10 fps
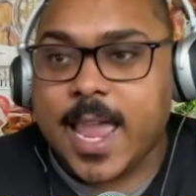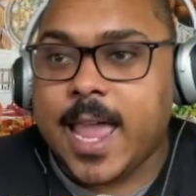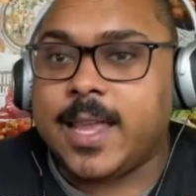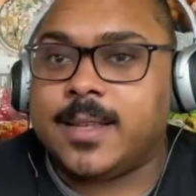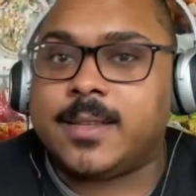
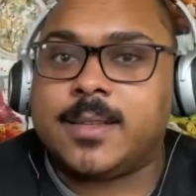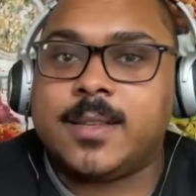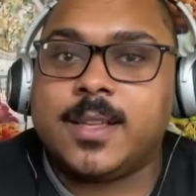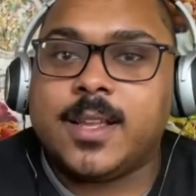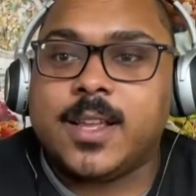And
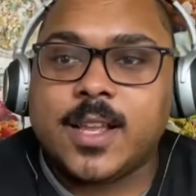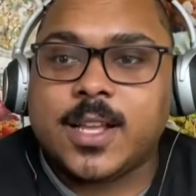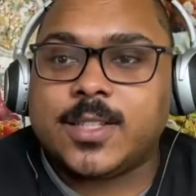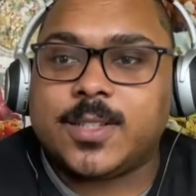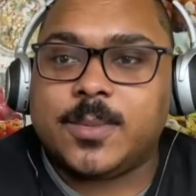
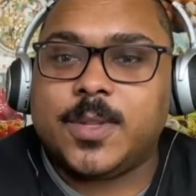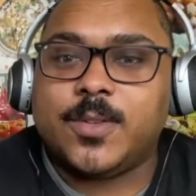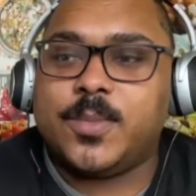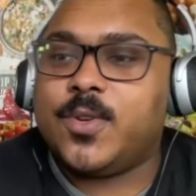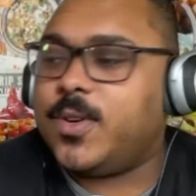some
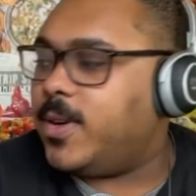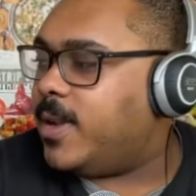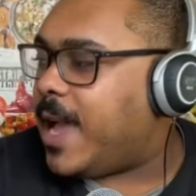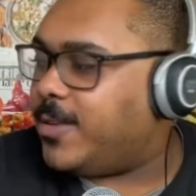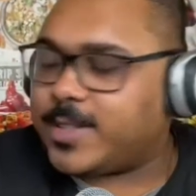little more
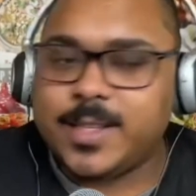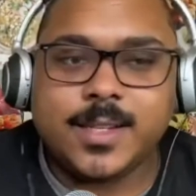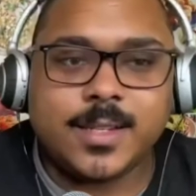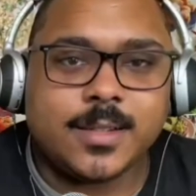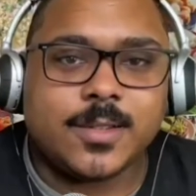house
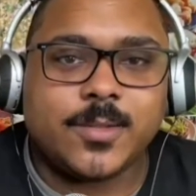cleaning.